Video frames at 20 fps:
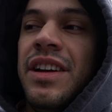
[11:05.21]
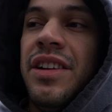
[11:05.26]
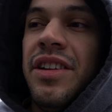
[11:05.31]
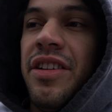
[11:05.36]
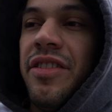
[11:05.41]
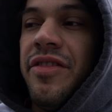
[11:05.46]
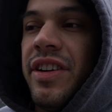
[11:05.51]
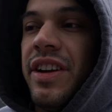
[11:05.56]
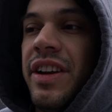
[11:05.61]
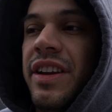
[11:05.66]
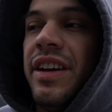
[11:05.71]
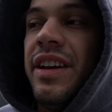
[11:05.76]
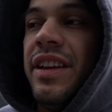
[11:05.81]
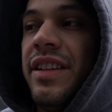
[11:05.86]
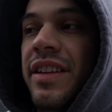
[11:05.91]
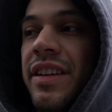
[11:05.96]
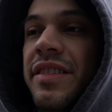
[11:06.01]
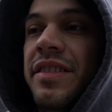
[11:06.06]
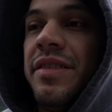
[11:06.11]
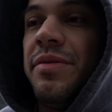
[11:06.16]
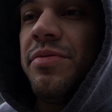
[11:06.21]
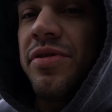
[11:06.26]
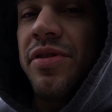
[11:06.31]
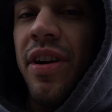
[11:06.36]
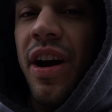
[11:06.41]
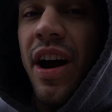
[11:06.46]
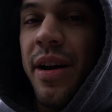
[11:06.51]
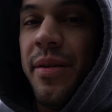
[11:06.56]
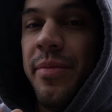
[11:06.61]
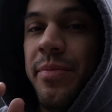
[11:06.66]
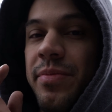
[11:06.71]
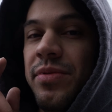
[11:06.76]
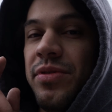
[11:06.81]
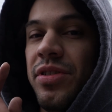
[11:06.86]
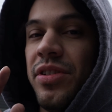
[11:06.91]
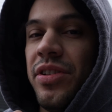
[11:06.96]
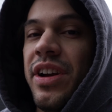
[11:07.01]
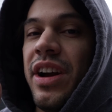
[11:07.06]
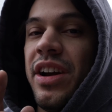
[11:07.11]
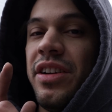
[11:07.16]
don't forget to hit the subscribe
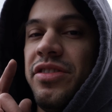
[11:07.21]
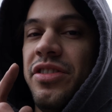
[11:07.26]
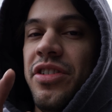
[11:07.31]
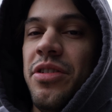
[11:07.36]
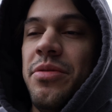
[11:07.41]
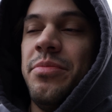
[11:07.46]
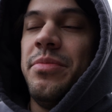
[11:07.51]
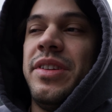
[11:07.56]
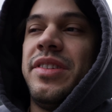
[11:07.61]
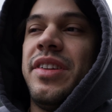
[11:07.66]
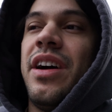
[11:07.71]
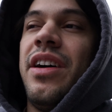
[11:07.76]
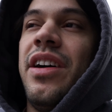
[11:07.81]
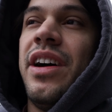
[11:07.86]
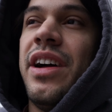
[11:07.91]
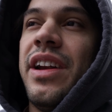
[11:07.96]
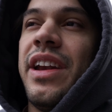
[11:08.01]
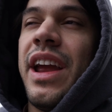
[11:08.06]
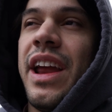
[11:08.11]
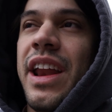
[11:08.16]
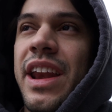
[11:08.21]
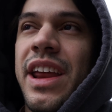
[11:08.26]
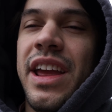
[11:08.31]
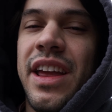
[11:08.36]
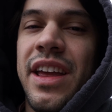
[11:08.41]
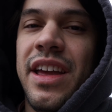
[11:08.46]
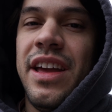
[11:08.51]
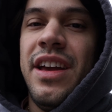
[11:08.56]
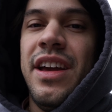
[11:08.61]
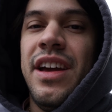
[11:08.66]
so you guys don't miss out on any